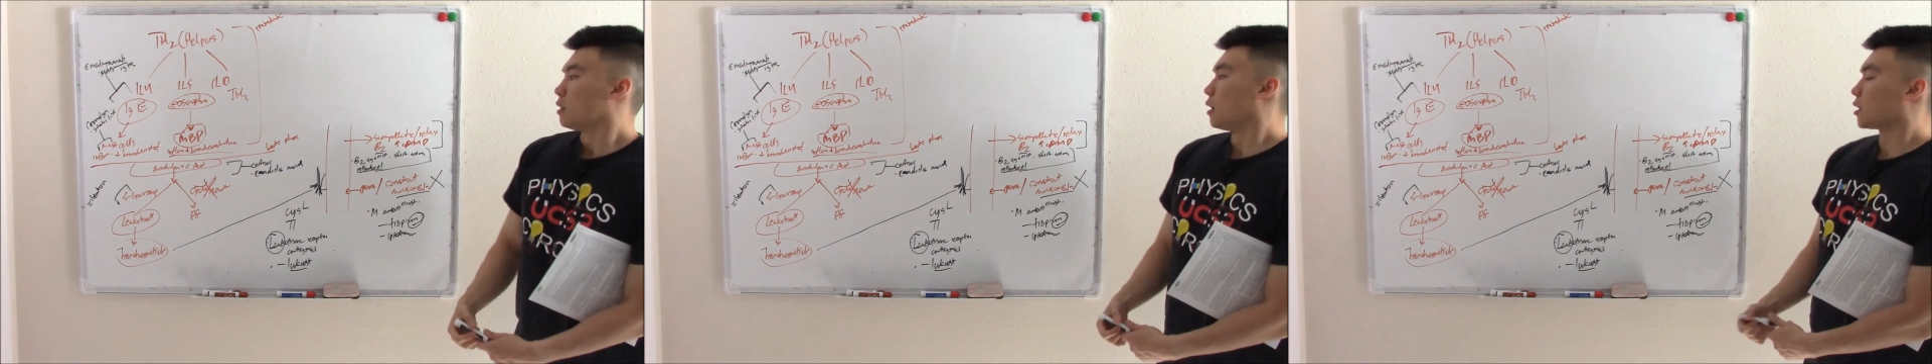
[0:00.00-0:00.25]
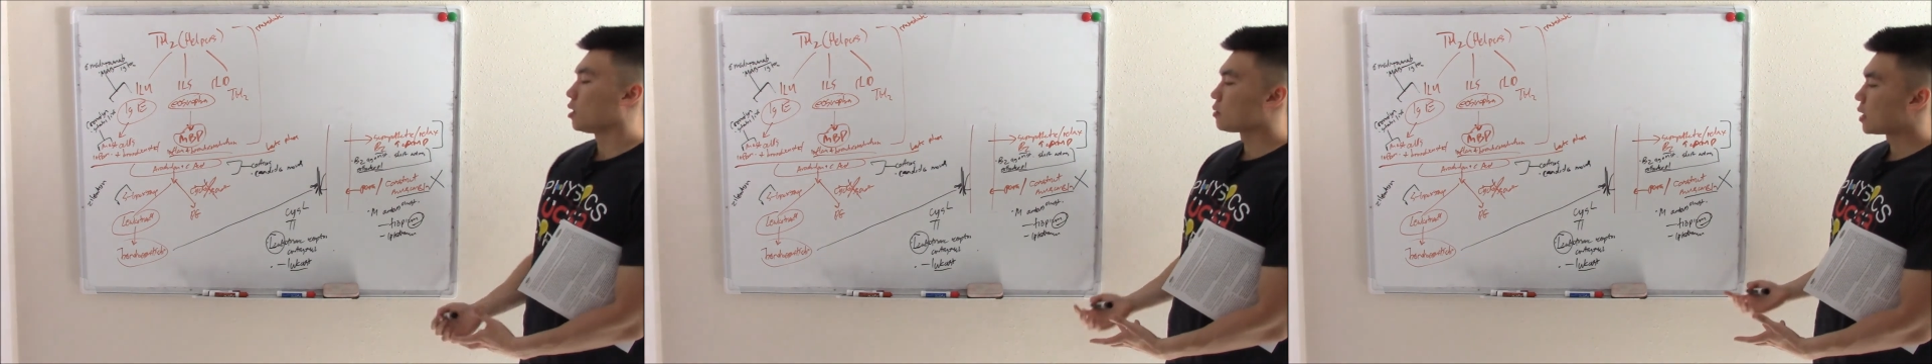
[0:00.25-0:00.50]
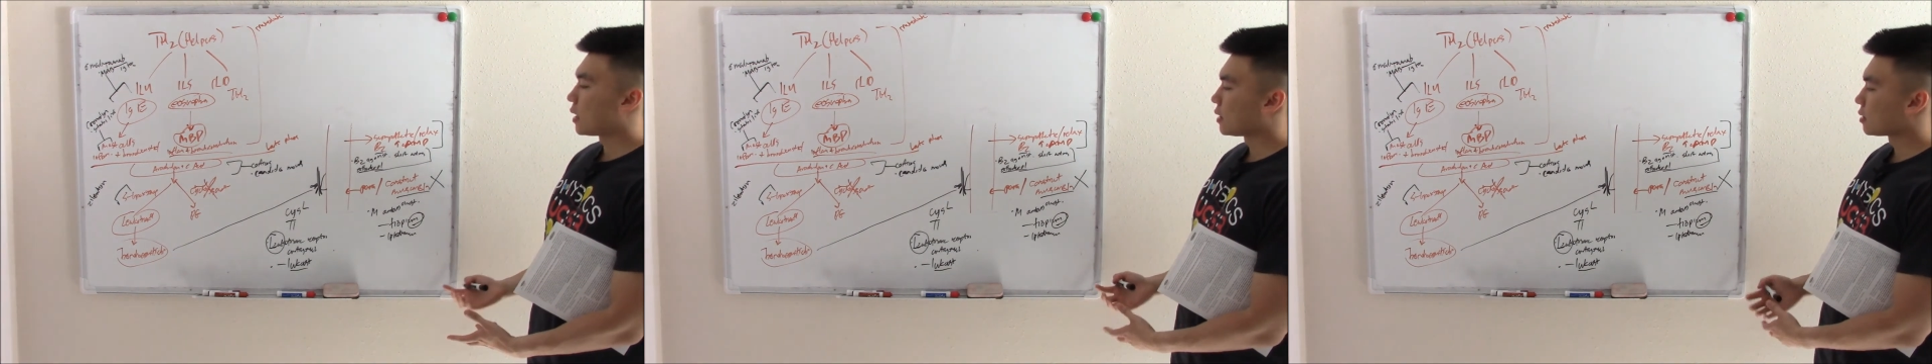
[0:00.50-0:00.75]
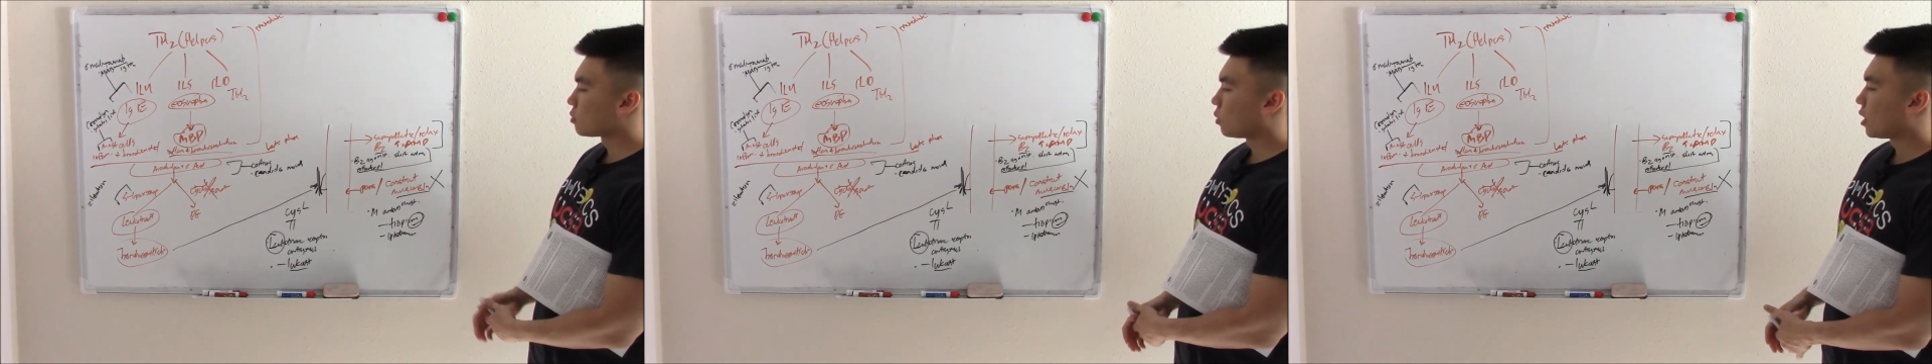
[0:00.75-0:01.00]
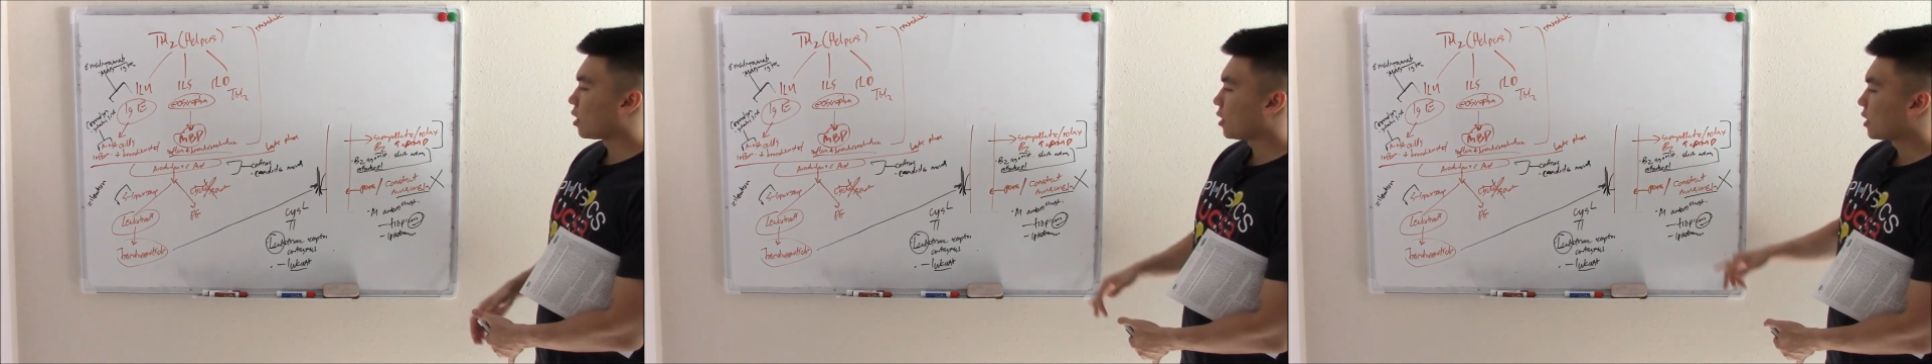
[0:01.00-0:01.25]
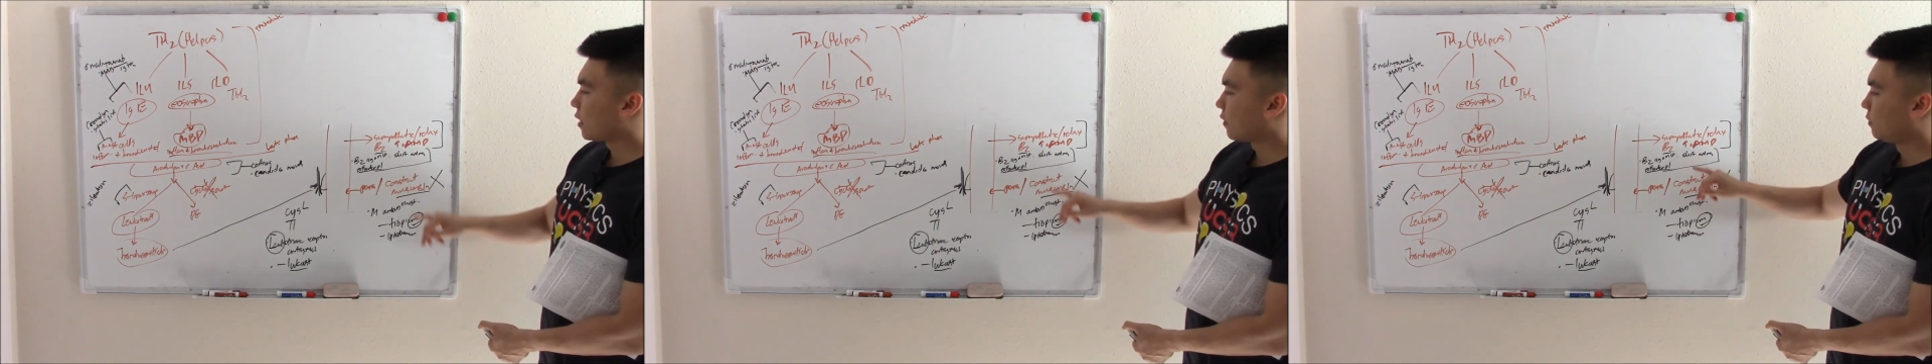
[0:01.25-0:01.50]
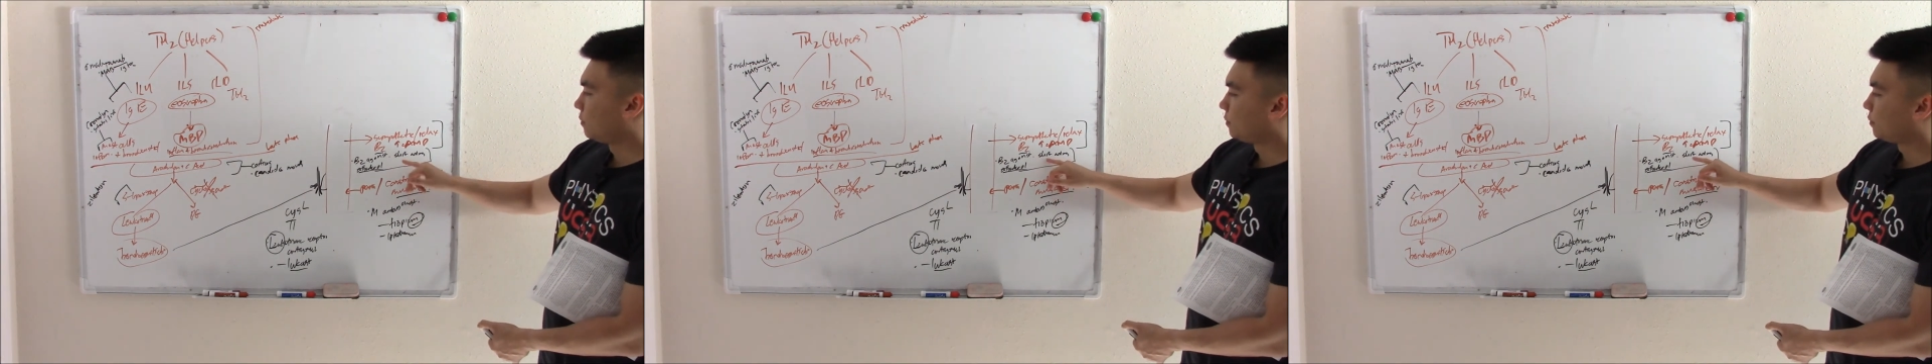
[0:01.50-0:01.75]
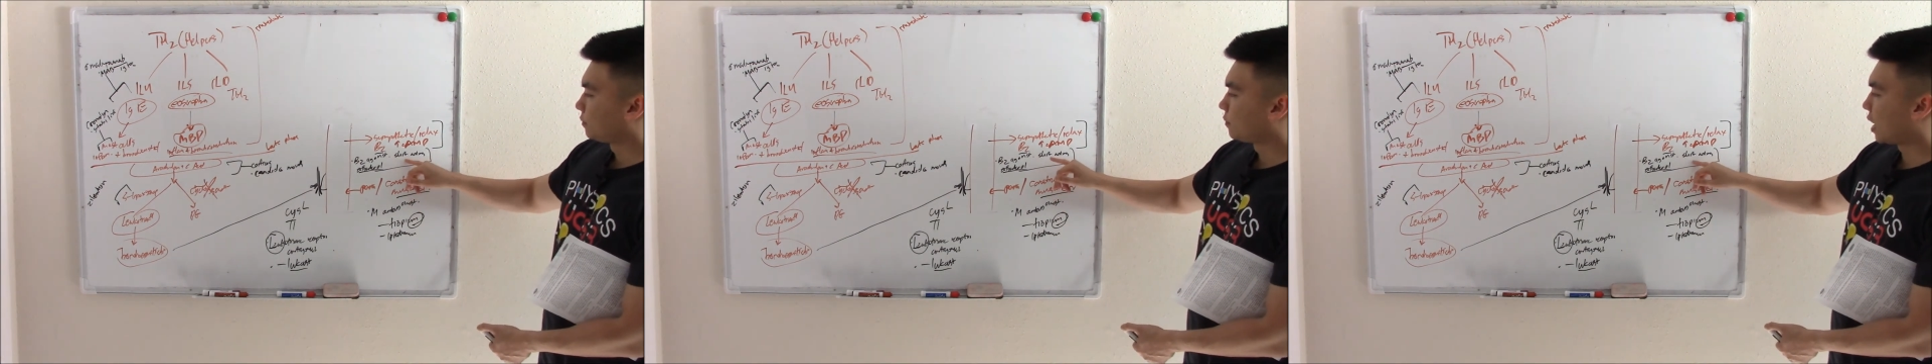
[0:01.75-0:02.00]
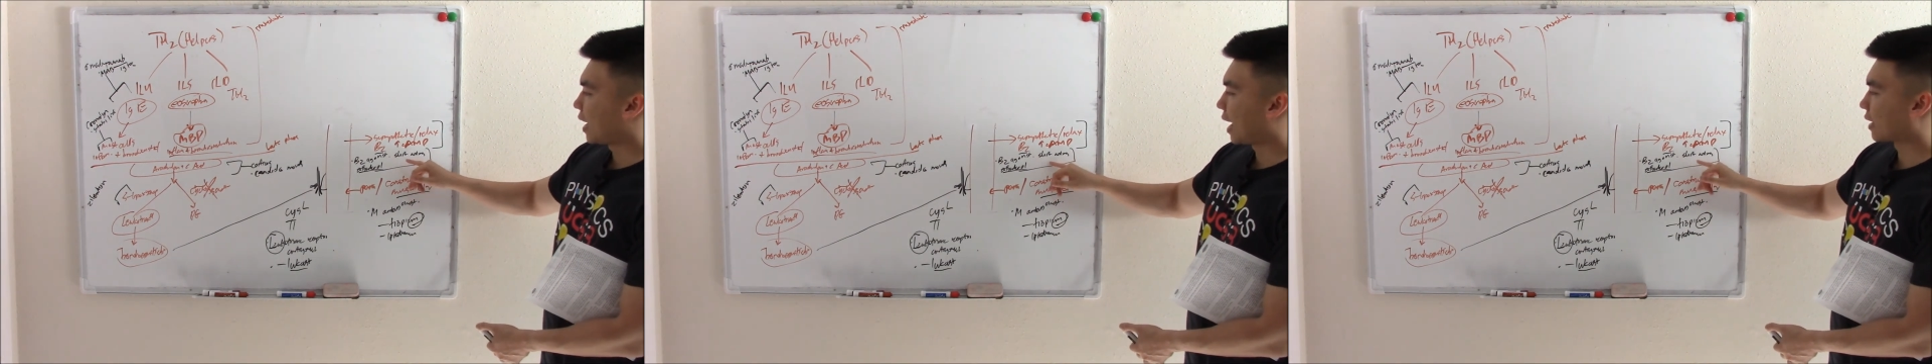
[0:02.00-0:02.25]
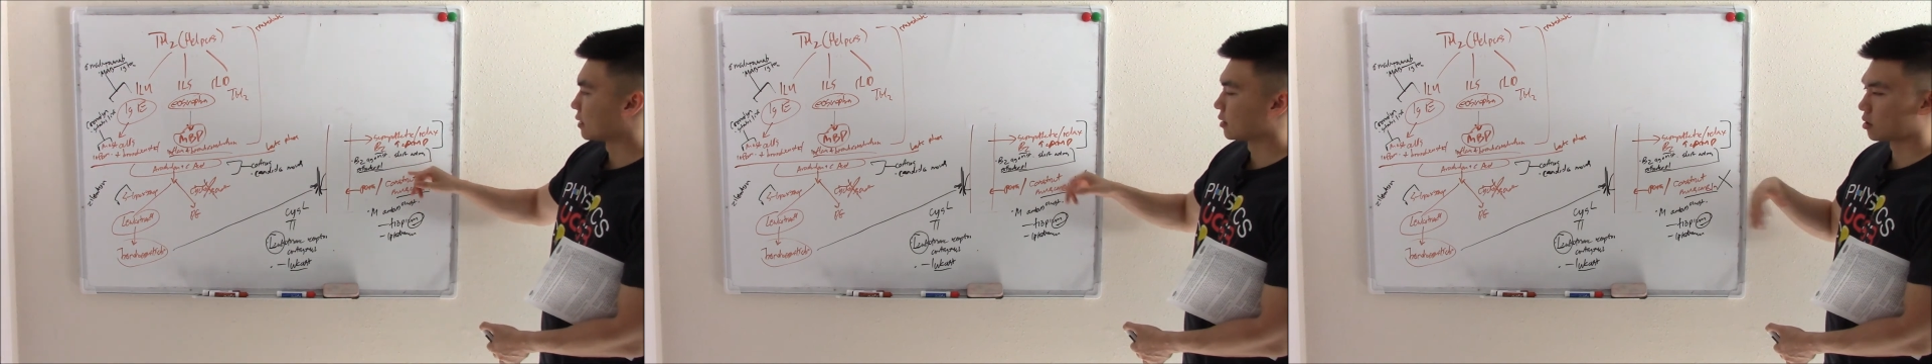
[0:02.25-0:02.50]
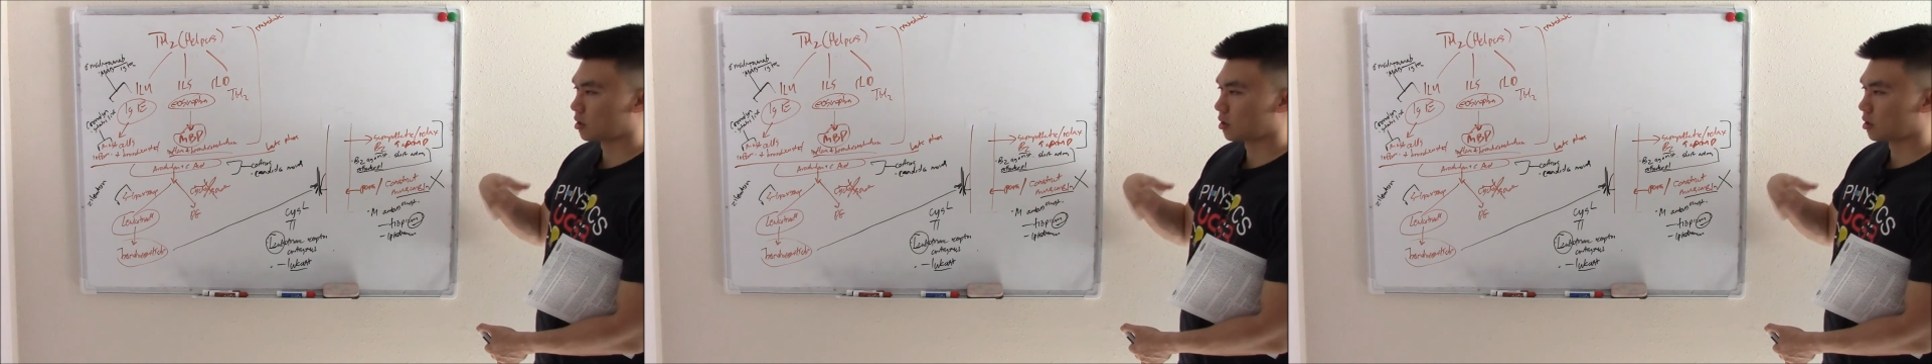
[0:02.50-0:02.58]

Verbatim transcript: Acute settings, we give beta agonists,